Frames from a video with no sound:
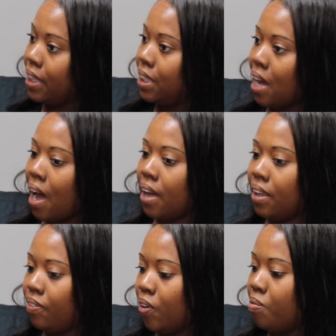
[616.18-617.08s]
It's not,
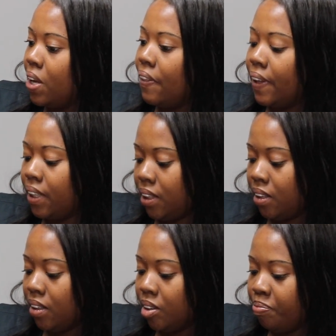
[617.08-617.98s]
for me, this is
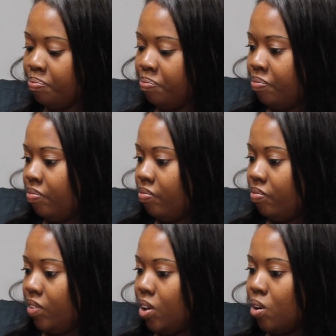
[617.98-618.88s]

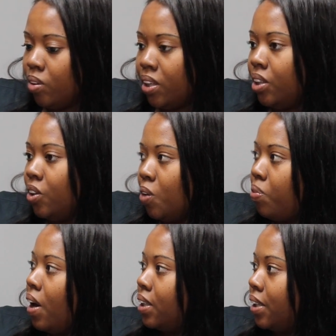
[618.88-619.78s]
this is your
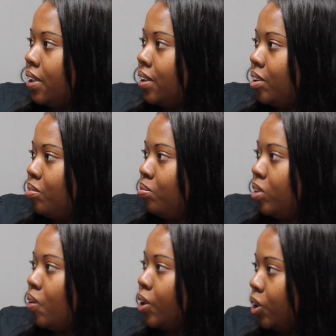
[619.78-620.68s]
process.
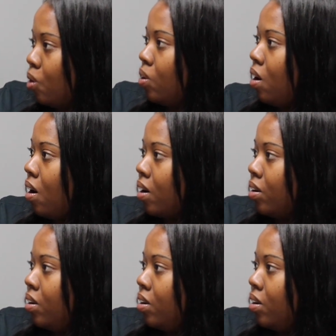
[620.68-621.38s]
So it's your car.